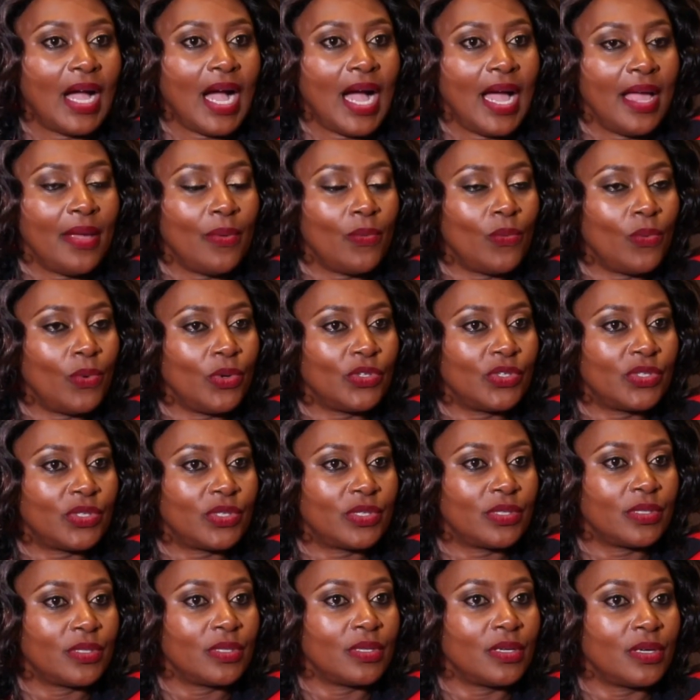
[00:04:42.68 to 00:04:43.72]
I
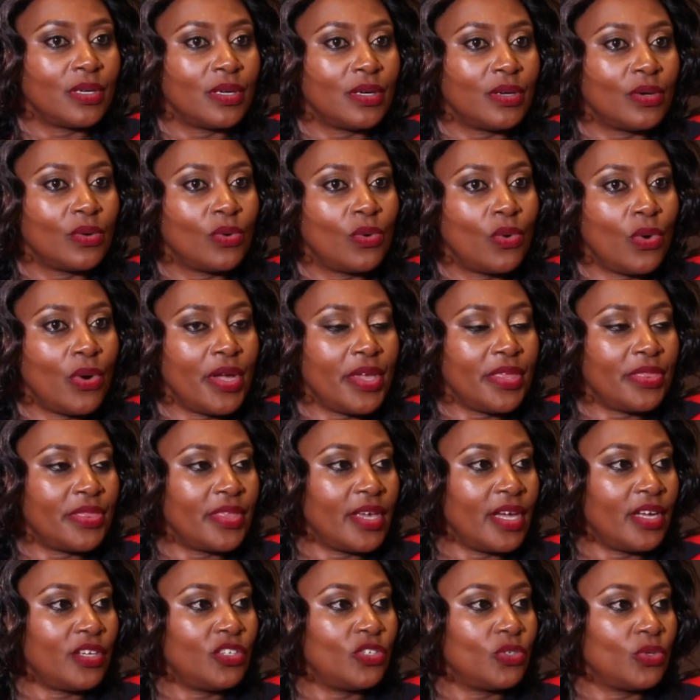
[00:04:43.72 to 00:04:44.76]
was going
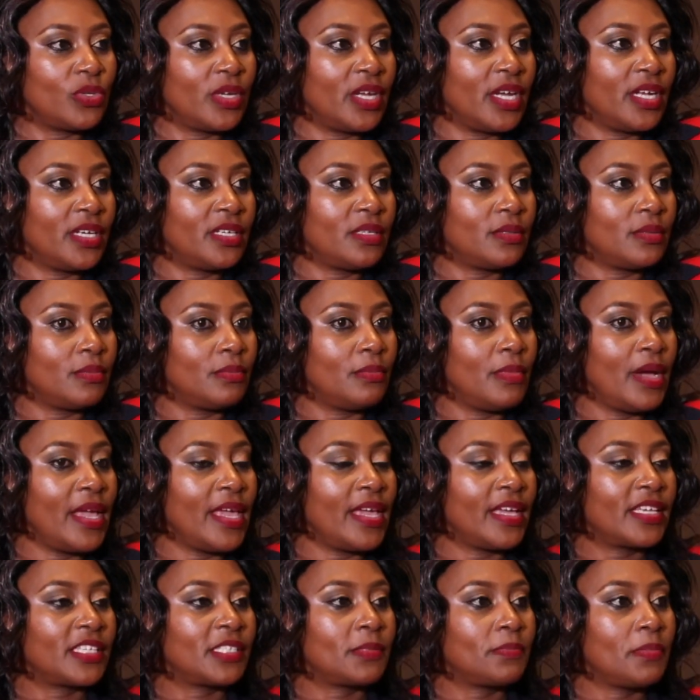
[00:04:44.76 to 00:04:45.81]
there to get my
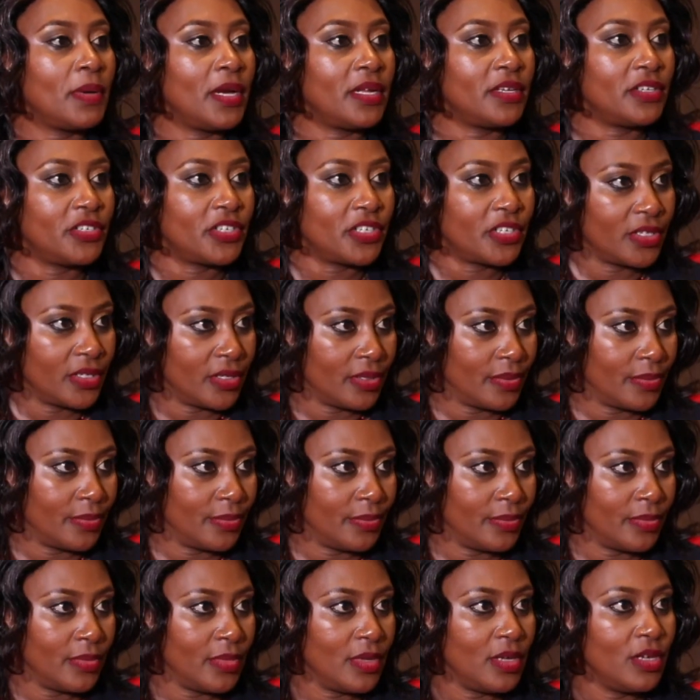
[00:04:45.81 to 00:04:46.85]
expansion,
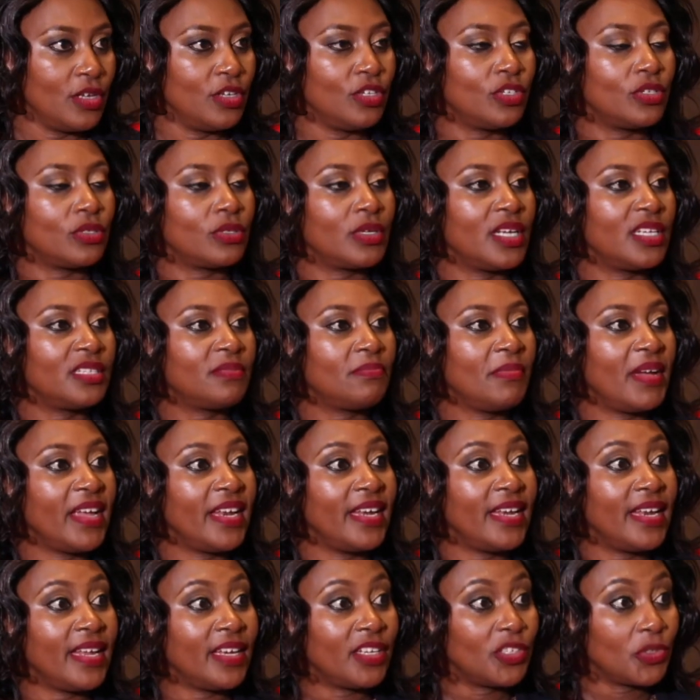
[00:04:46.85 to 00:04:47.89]
to get my
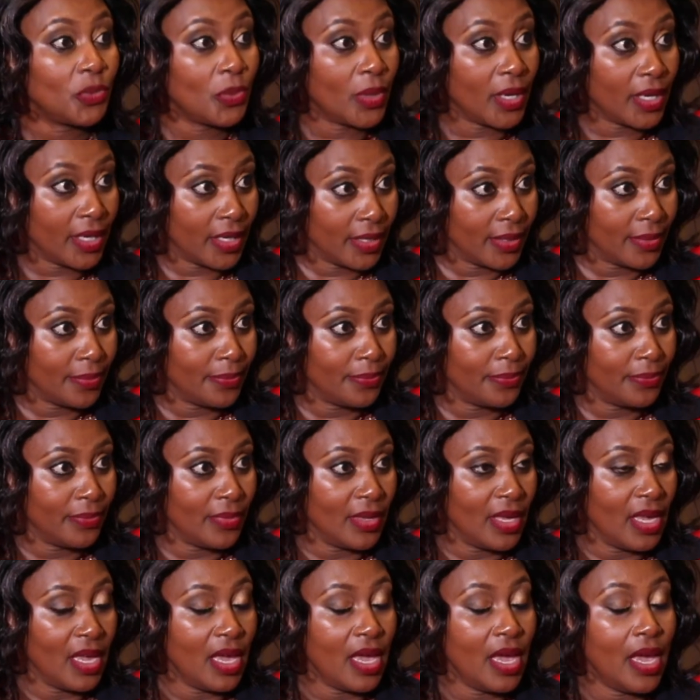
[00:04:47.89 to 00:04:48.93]
network,
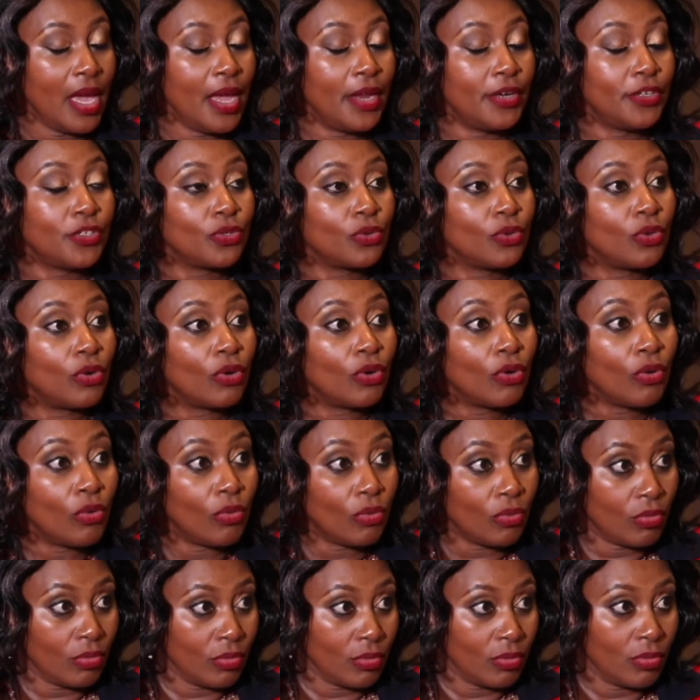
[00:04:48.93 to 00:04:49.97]
and to
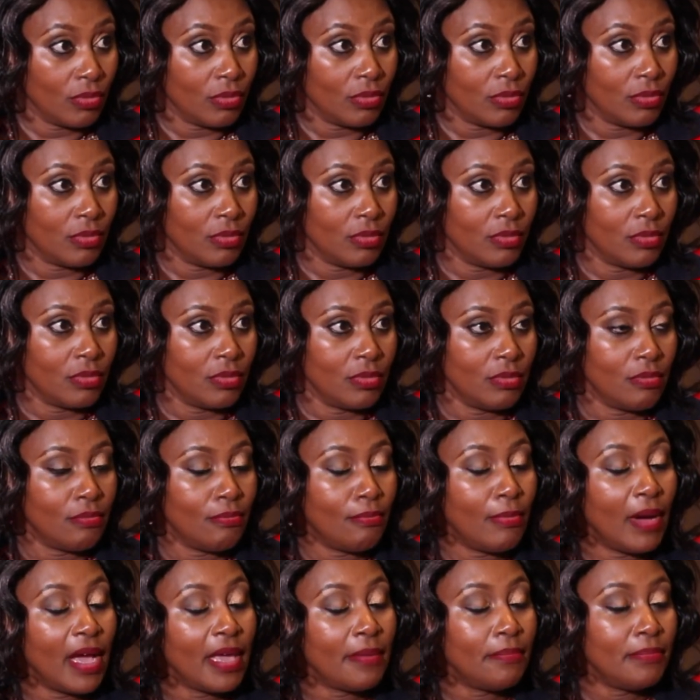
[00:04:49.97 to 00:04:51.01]
grow
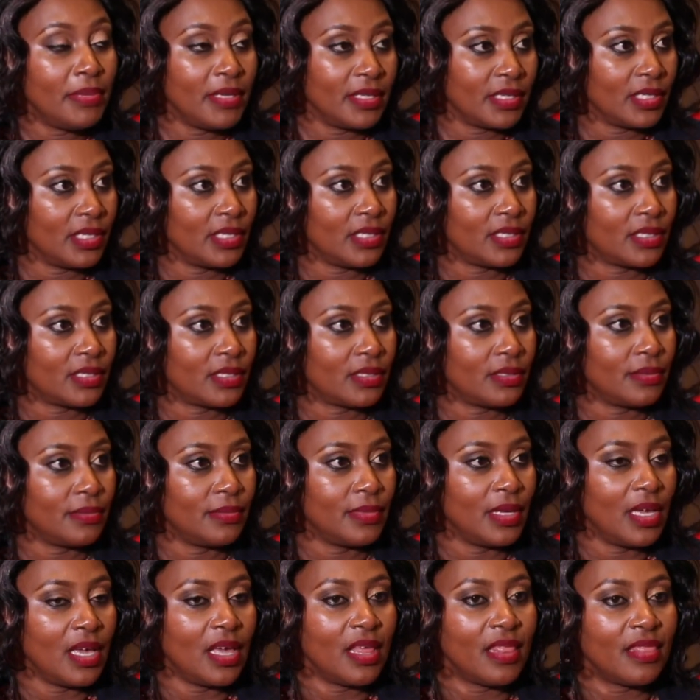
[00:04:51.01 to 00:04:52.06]
my business.
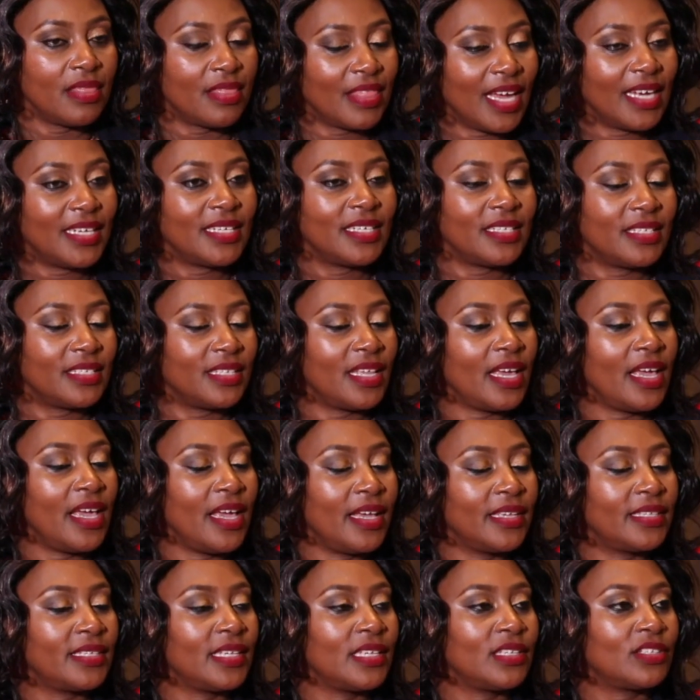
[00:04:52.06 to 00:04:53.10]
That is the
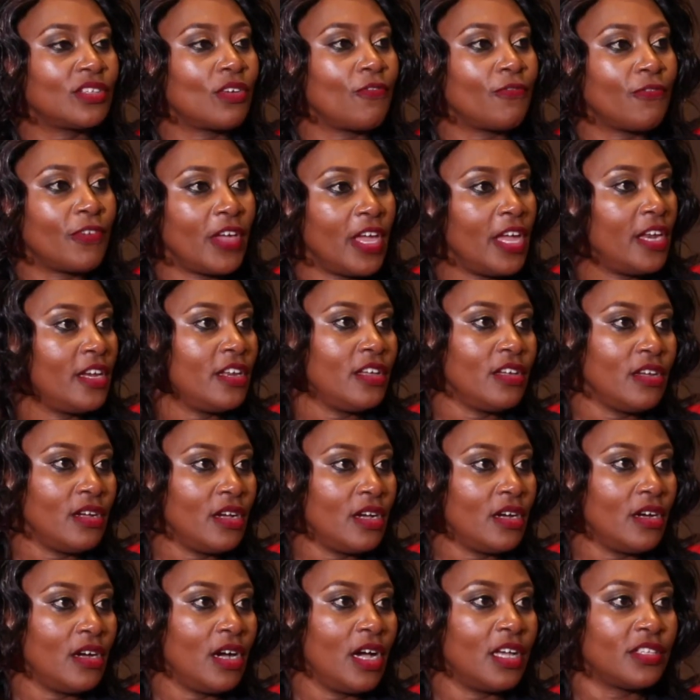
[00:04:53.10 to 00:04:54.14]
essence of any
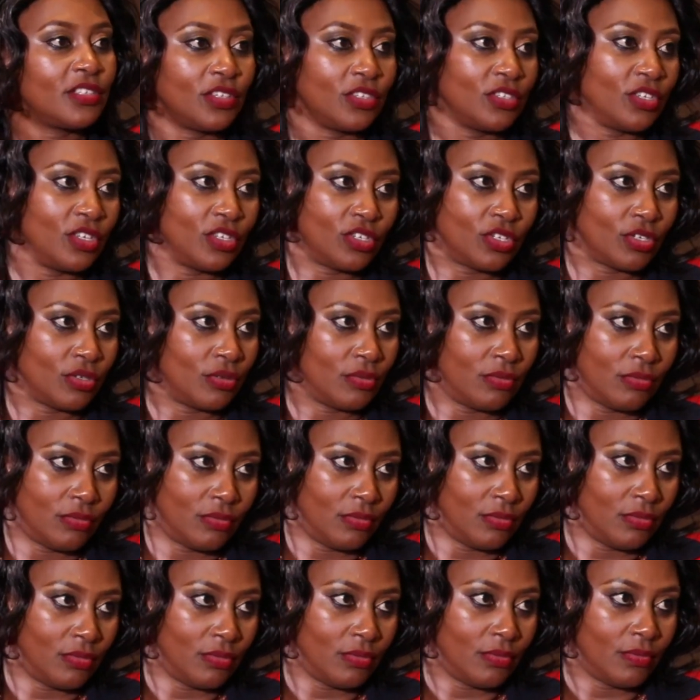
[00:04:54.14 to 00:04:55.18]
association.
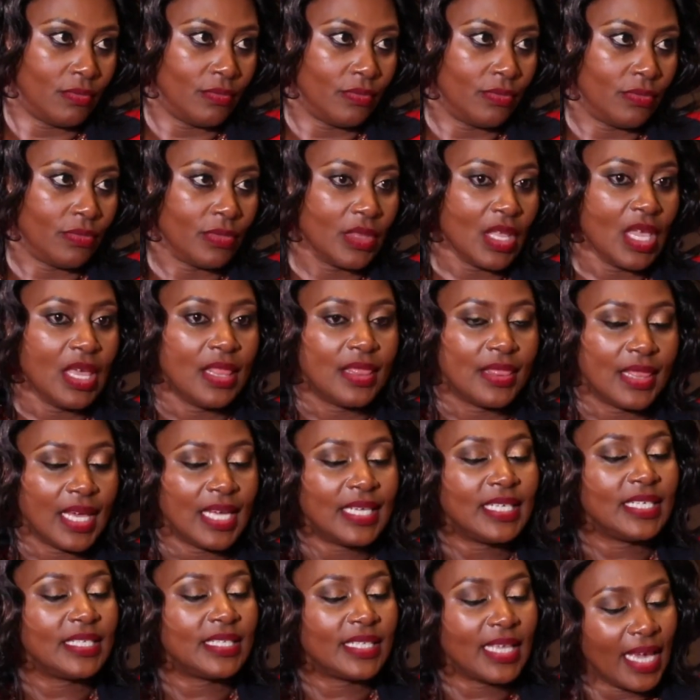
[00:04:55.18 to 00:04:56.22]

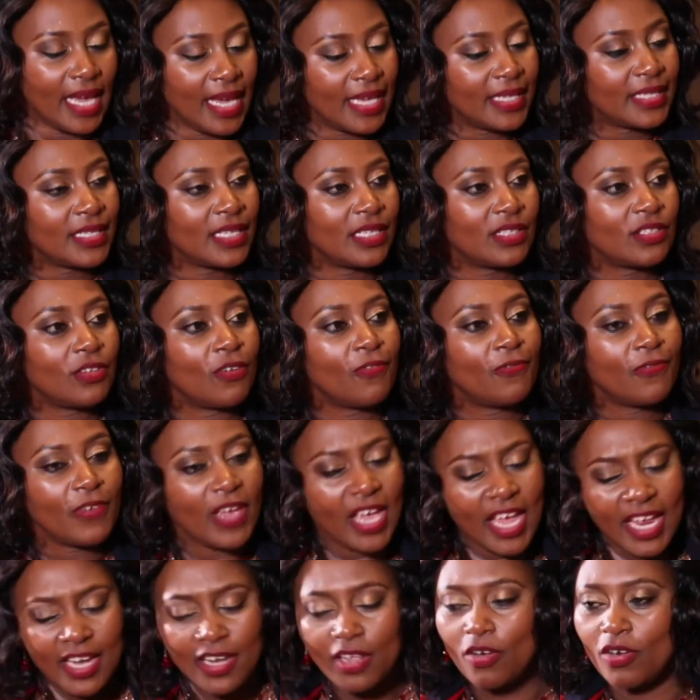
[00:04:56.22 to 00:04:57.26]
That is the essence of
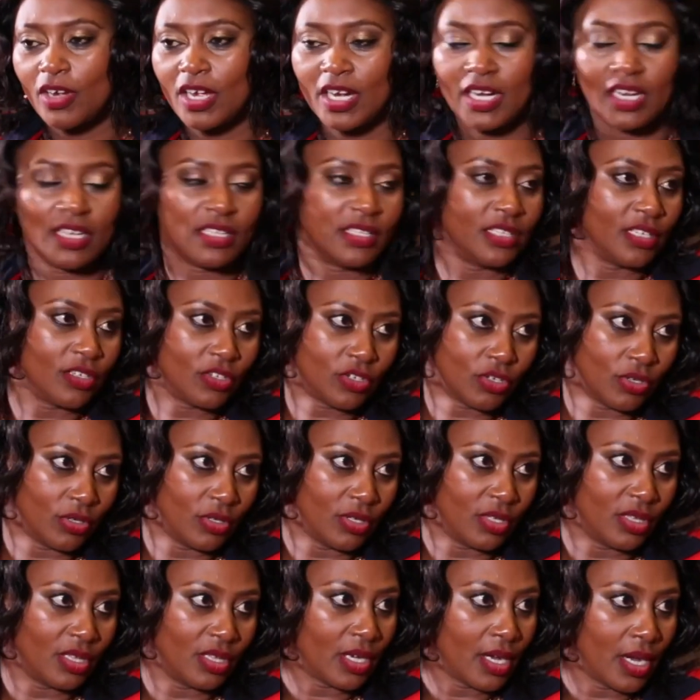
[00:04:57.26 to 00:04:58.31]
any organization
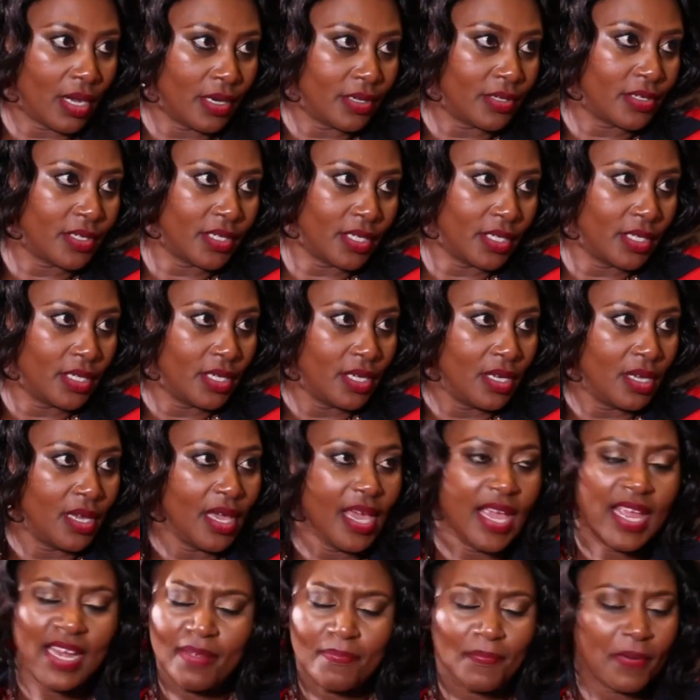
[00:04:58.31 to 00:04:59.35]
in the country,
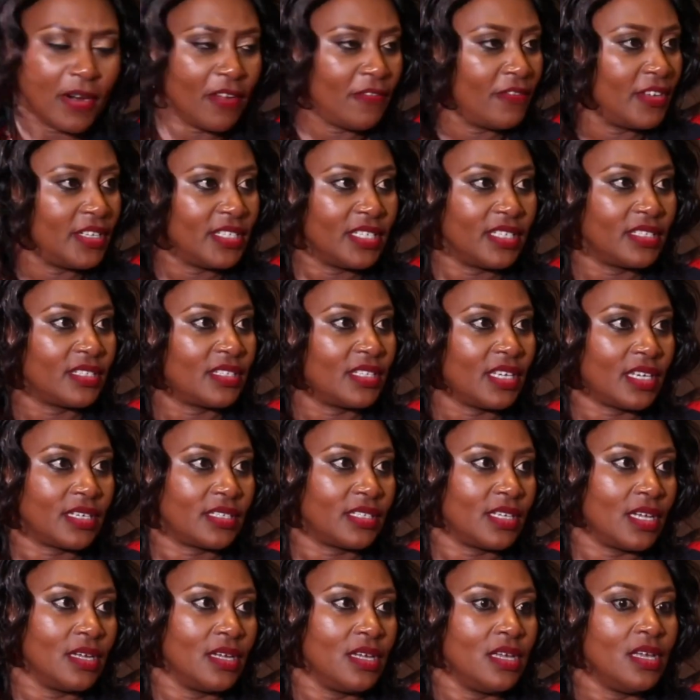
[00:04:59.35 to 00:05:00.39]
any private
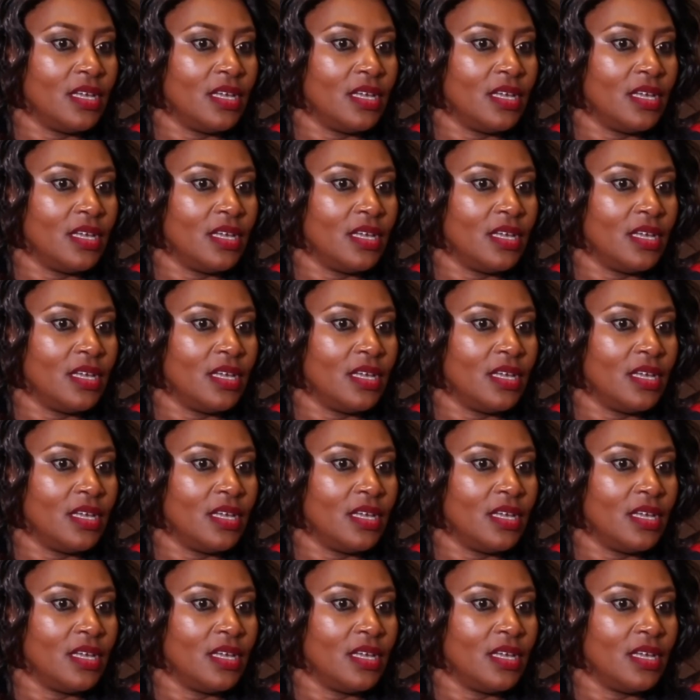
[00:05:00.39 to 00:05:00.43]
sector.